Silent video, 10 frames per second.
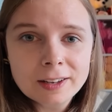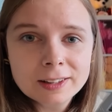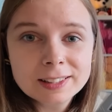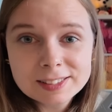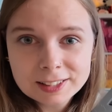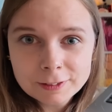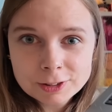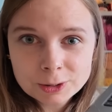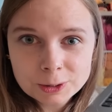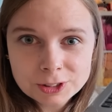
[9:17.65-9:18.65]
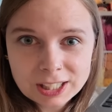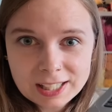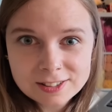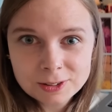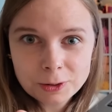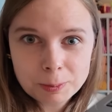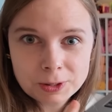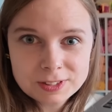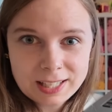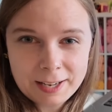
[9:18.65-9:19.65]
Lizzie Loves Crochet, so the
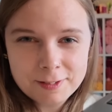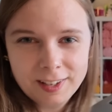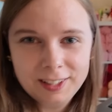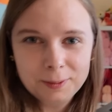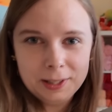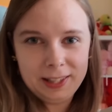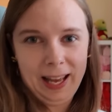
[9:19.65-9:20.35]
person I vended with